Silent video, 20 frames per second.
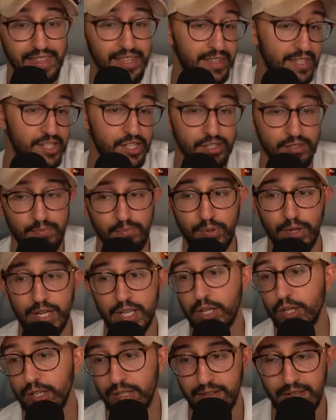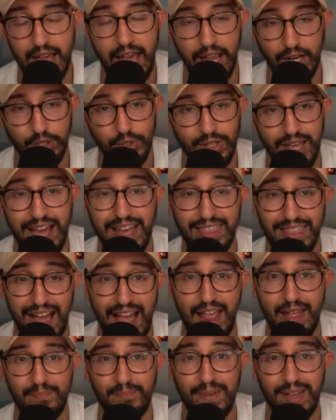I think this is pretty good, actually.
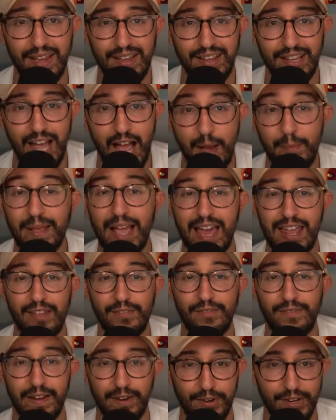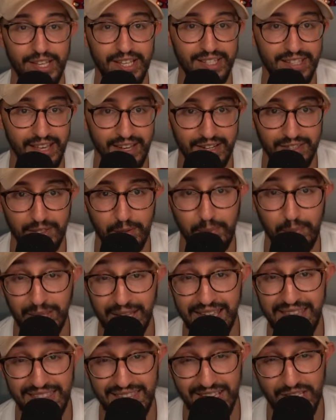I'm kind of very excited to
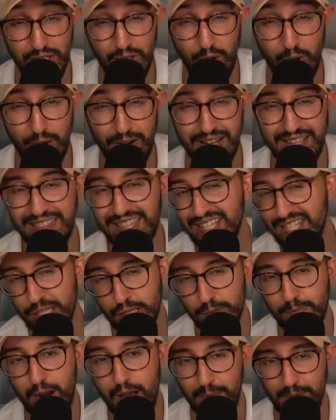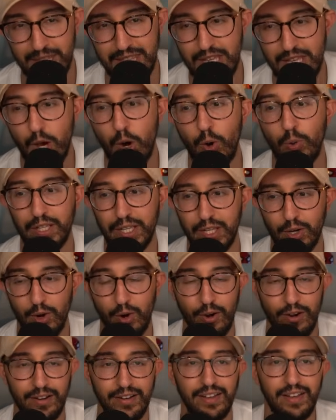play this card, and this is probably the only
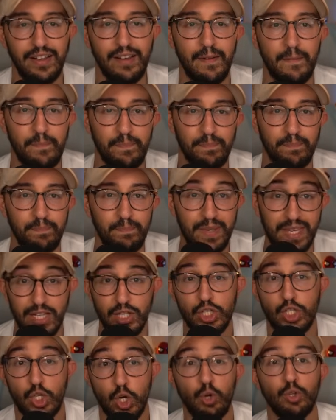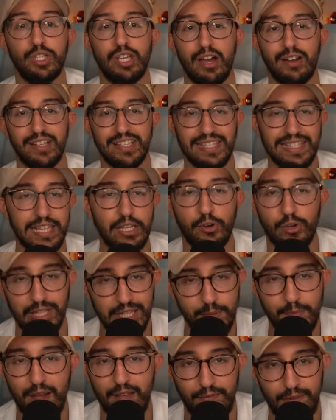card, because Jolteon is
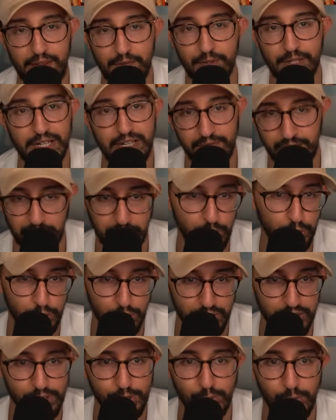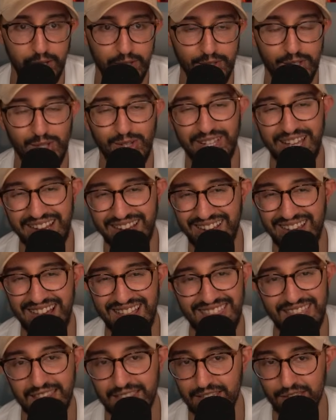literally my favorite evolution as well. So like, I
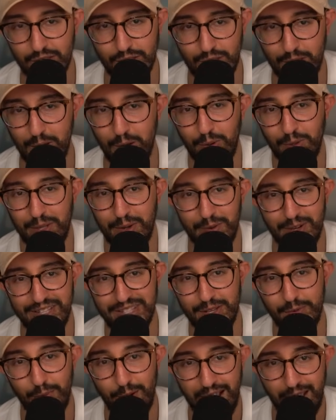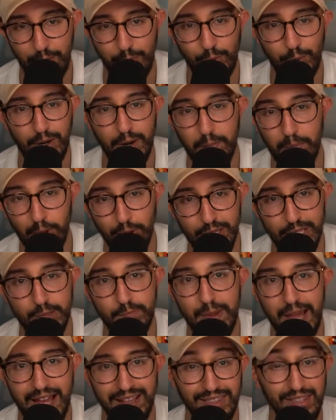think this is the only reason why I would want to pull this
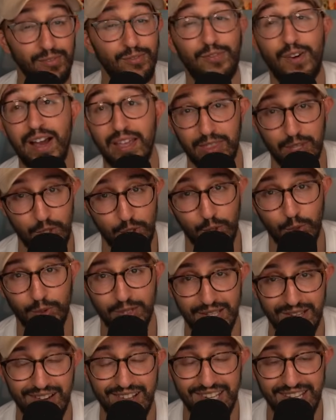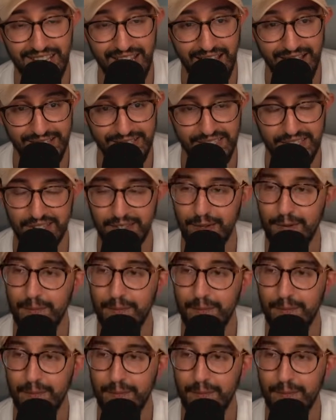pack, to find the Jolteon EX.